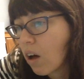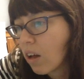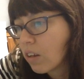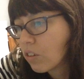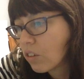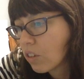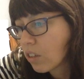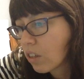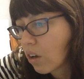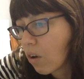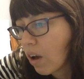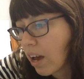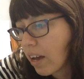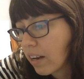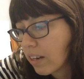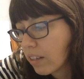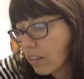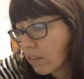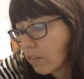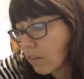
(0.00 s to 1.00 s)
just go
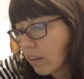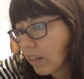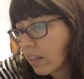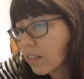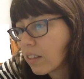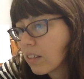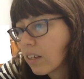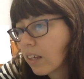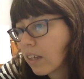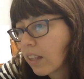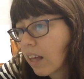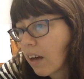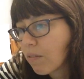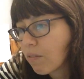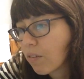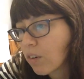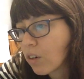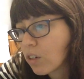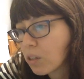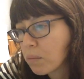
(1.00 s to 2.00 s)
ahead and see if I can sing
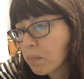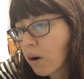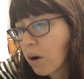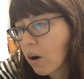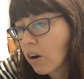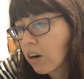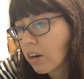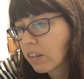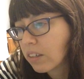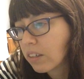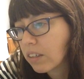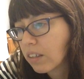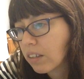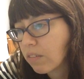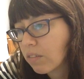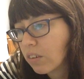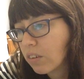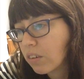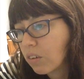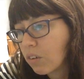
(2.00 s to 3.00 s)
that first part to
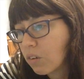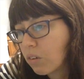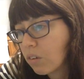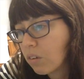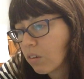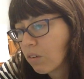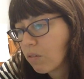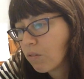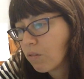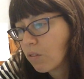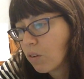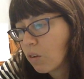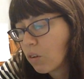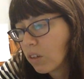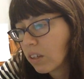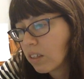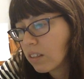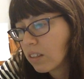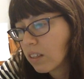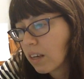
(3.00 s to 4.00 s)
give you a full
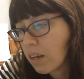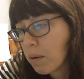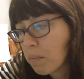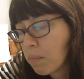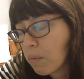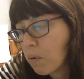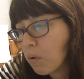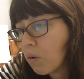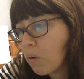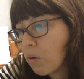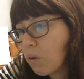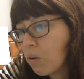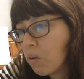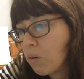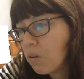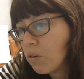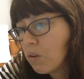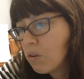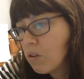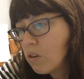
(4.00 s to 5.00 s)

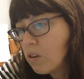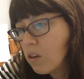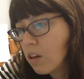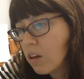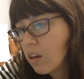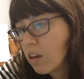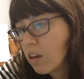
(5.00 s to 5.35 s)
example.